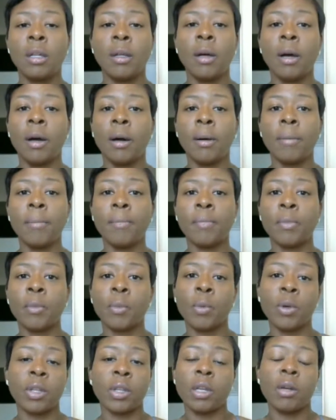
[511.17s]
where they don't
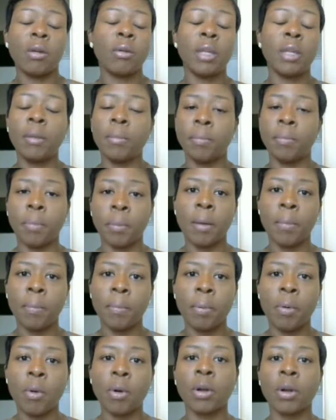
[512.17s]
eat
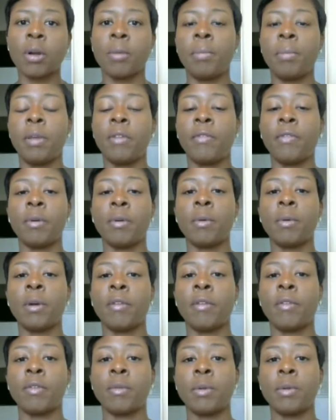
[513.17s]
pork or beef for whatever
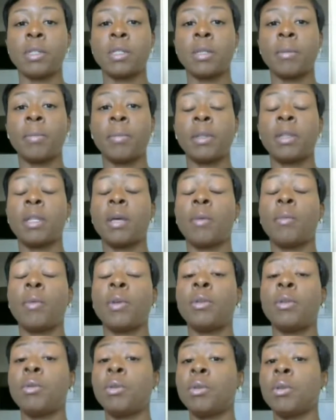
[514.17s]
reason. But then when you do
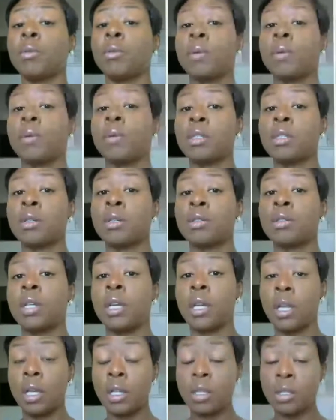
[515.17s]
the research
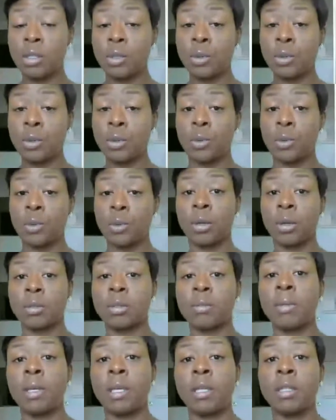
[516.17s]
into those
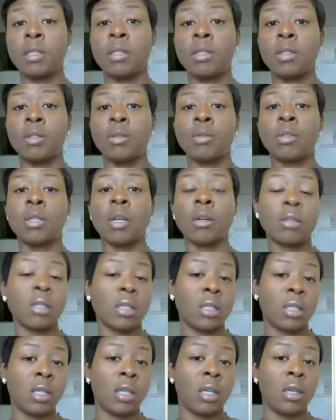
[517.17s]
meats, you start to
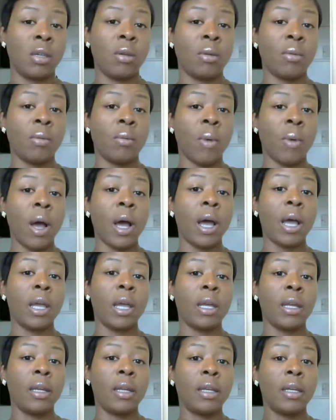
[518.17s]
see why.
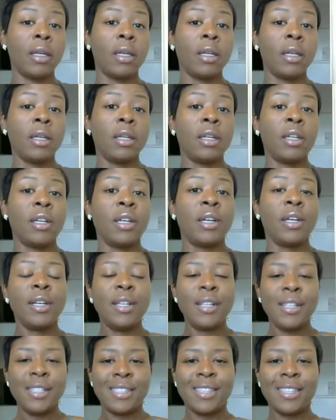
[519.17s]

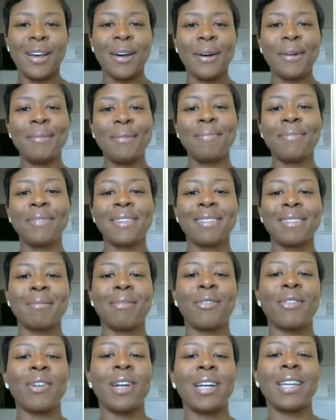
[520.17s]
So
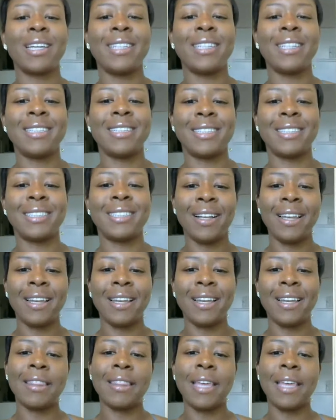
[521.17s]
before I get into all of
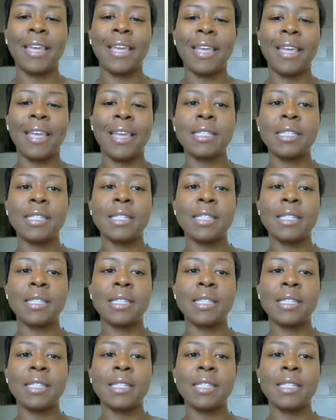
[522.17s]
that,